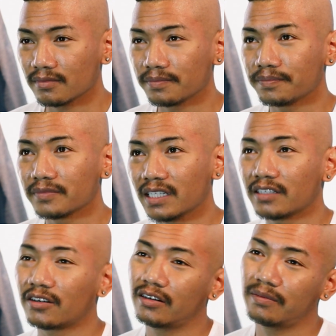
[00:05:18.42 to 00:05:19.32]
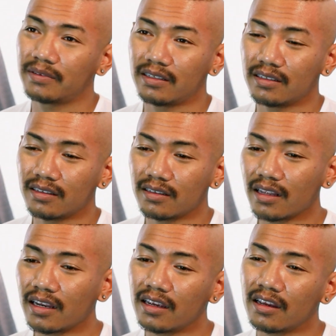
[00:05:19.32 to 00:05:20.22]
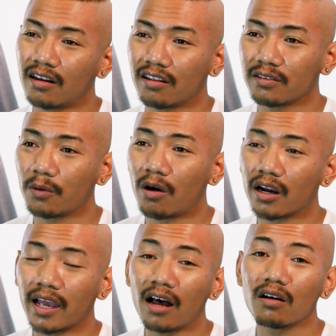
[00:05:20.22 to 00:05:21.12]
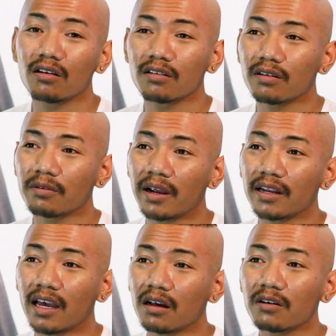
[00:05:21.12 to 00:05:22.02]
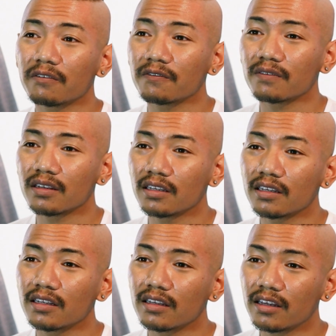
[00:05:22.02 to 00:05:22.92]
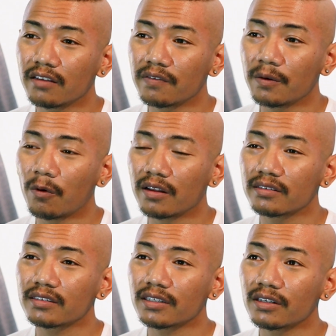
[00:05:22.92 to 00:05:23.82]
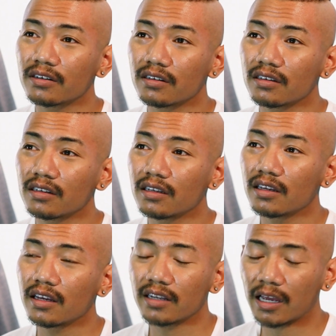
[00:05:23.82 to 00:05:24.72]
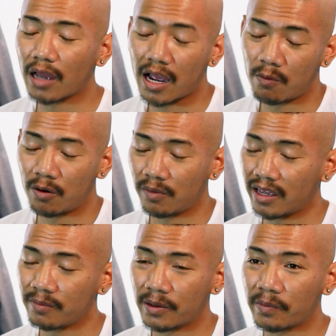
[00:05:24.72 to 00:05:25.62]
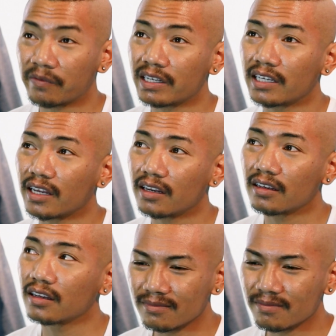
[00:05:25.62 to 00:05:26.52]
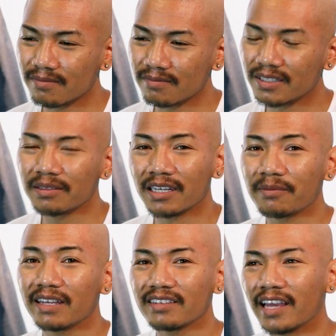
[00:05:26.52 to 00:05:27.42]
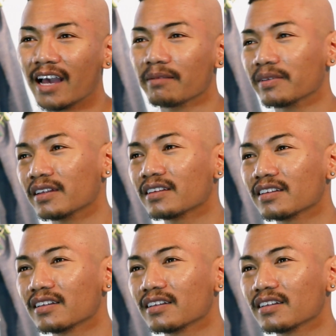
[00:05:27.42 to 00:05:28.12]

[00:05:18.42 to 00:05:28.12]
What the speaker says: And I told him that he can also walk out right now if he wants to. And I won't blame him if he did. Something amazing happened.